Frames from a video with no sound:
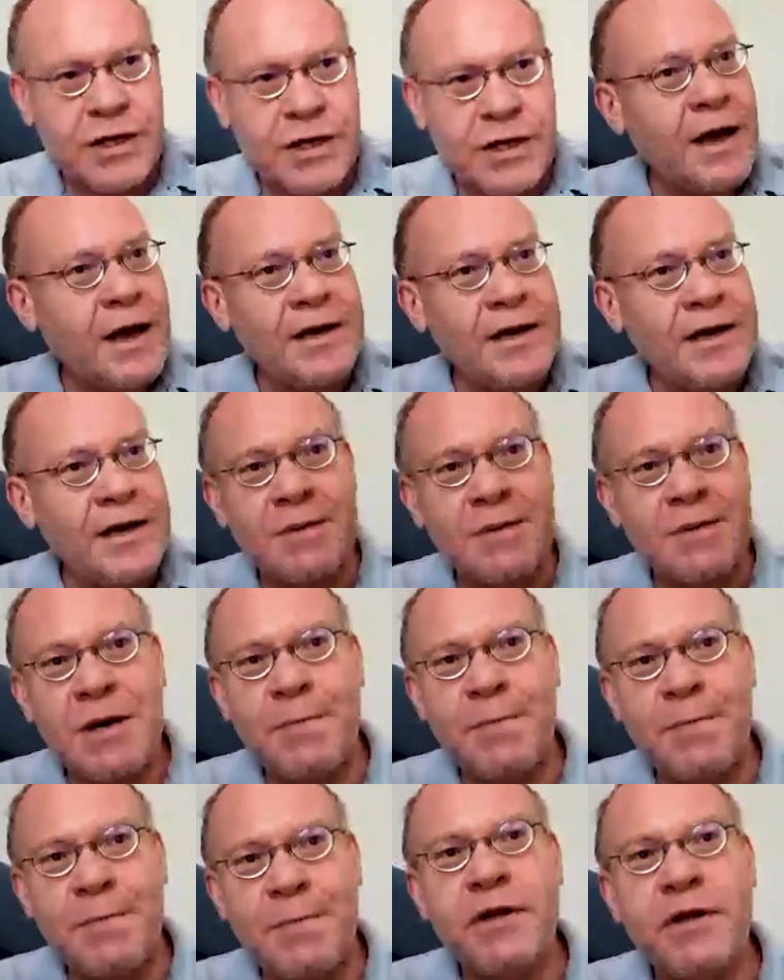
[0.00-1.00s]
Australia
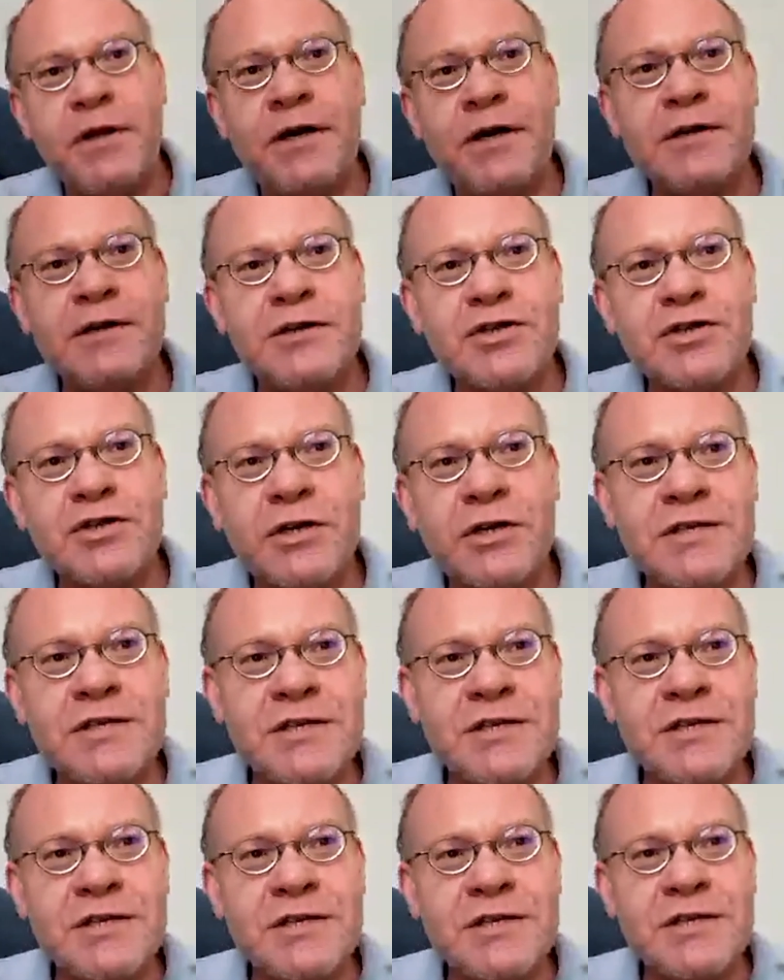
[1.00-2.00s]
has come up on the radar
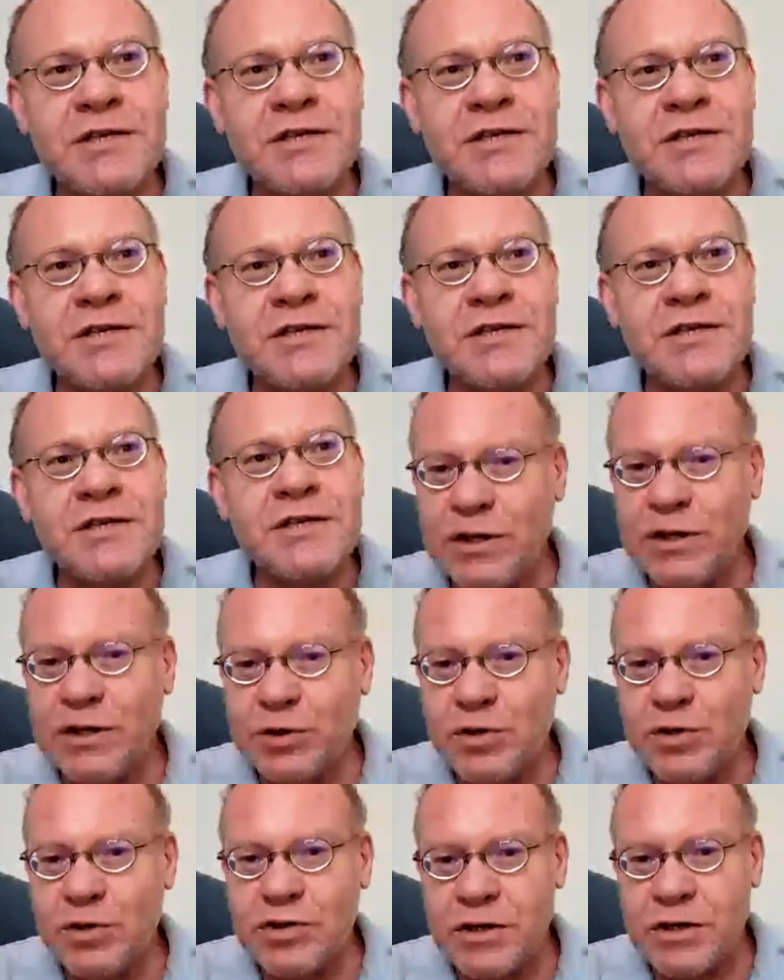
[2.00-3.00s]
screen several times,
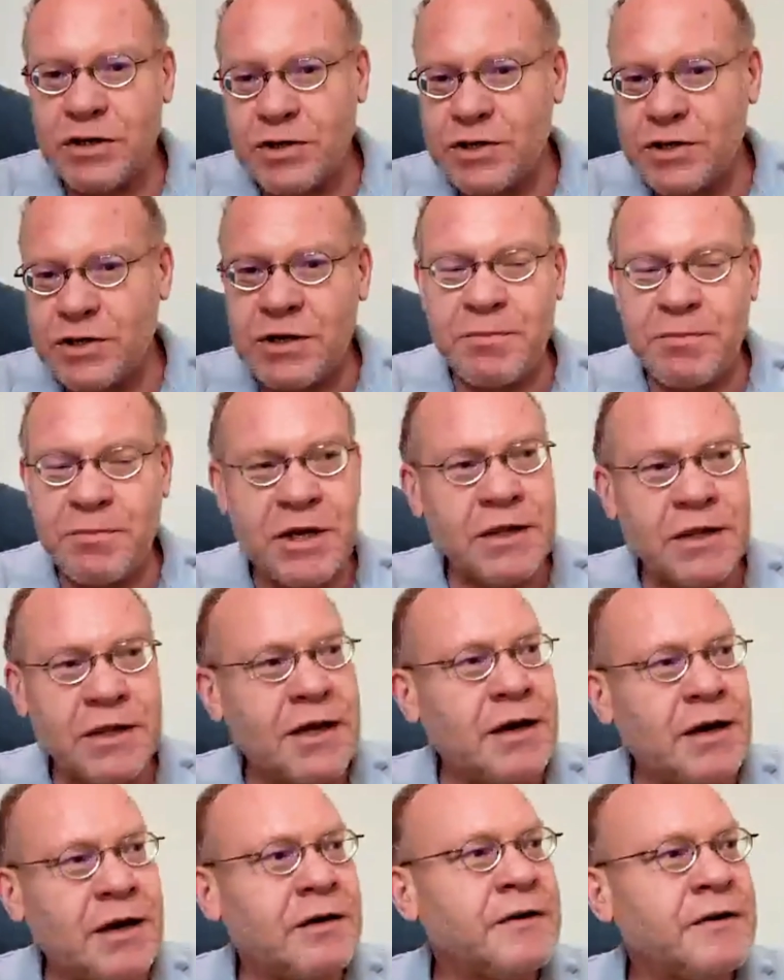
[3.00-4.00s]
but it's difficult to
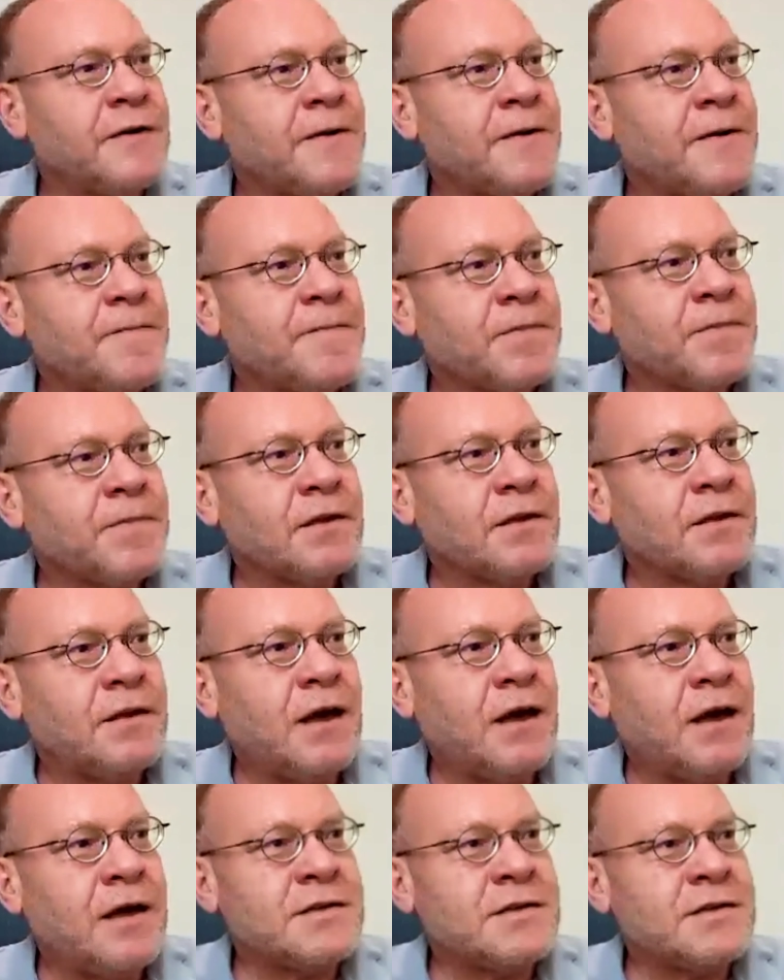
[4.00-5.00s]
structure something there.
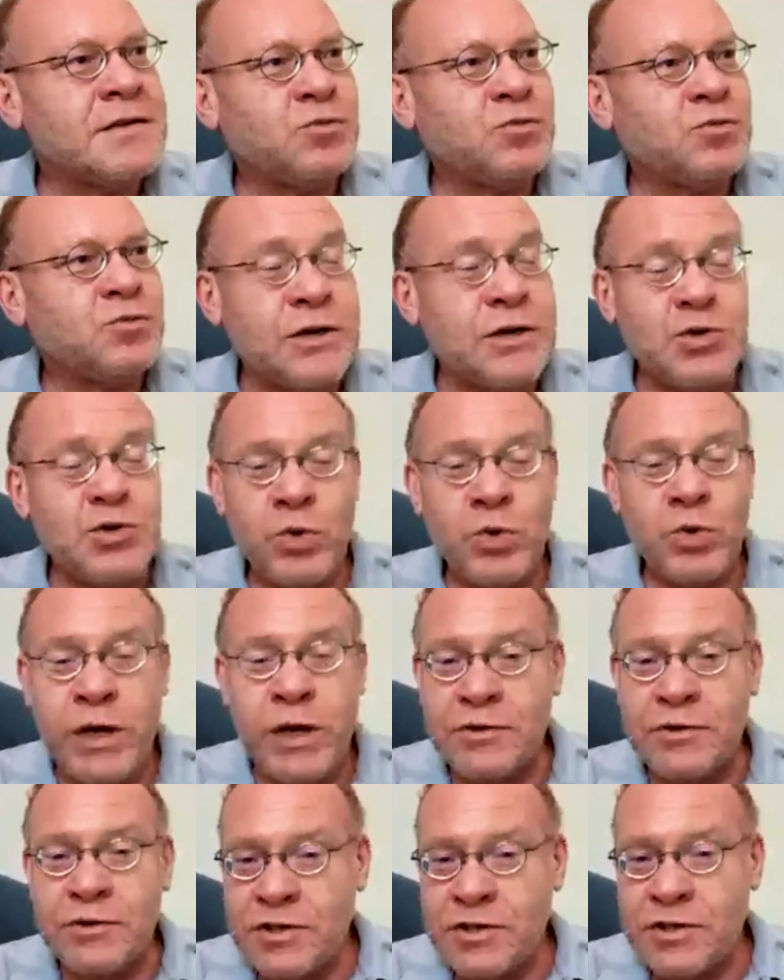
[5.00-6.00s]
As
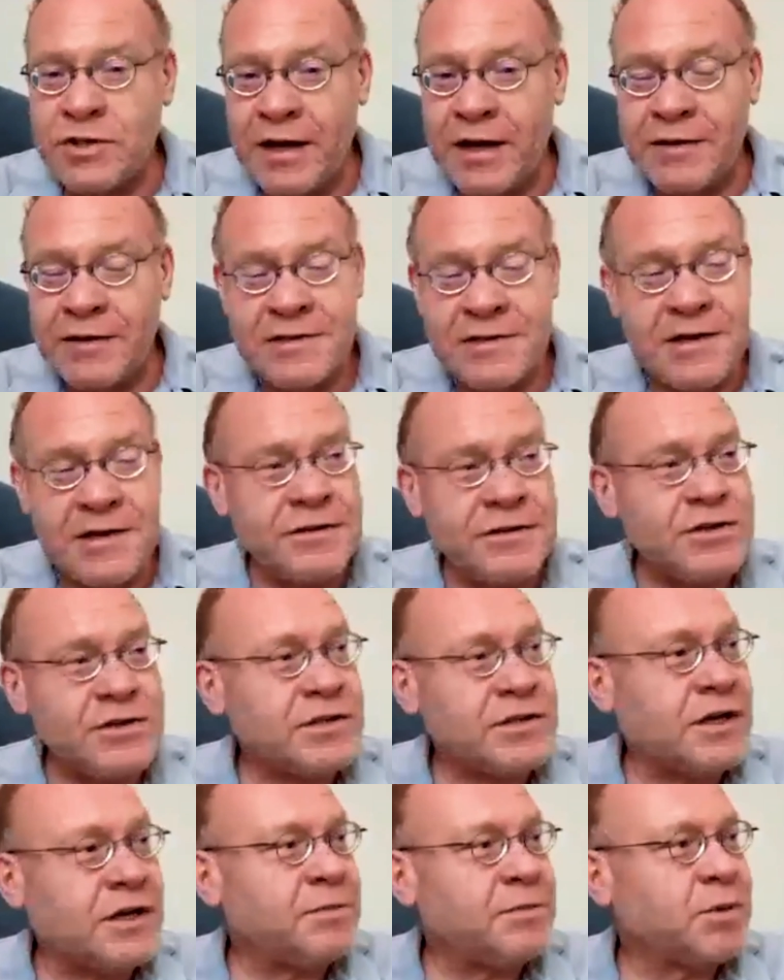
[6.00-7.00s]
I
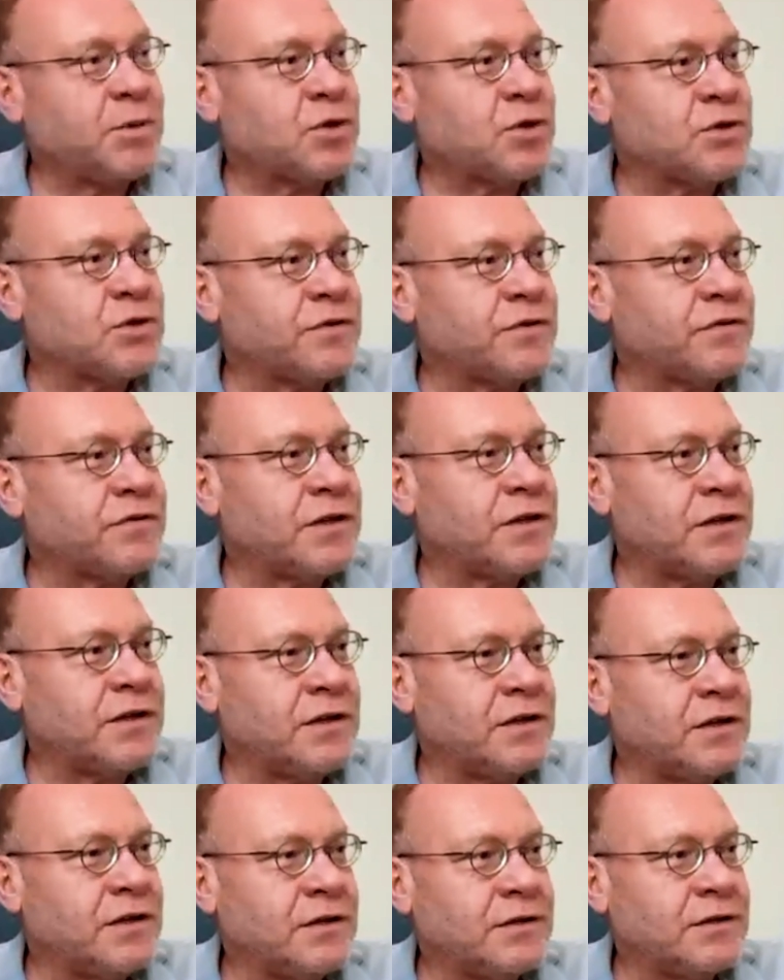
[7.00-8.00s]
understand, because of
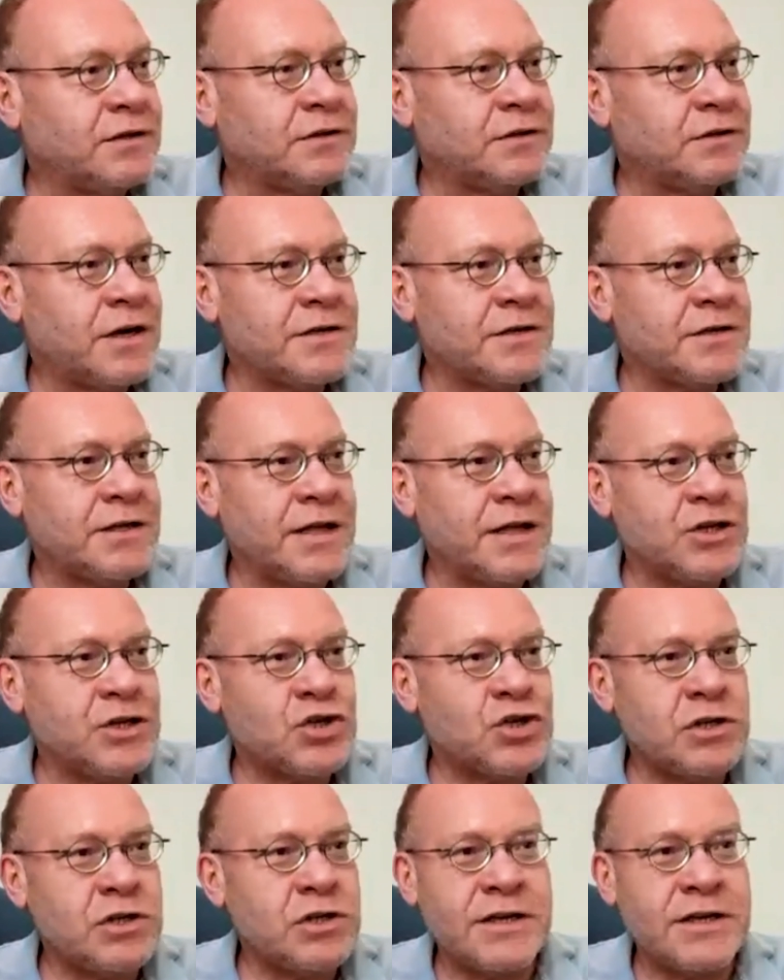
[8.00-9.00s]
the
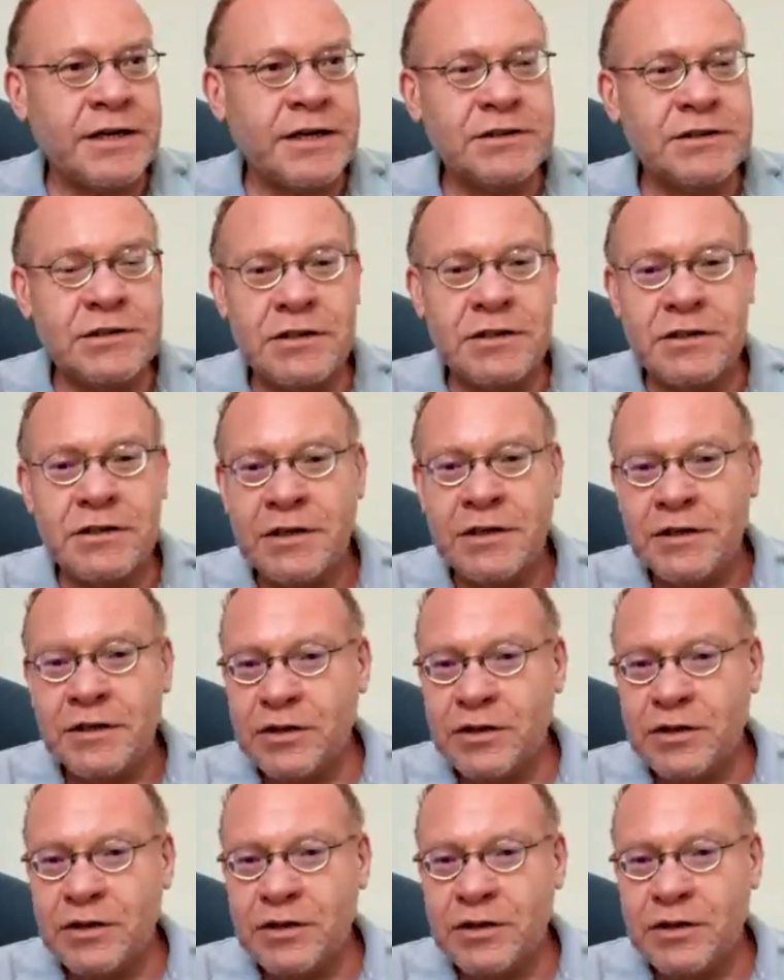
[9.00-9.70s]
residential sector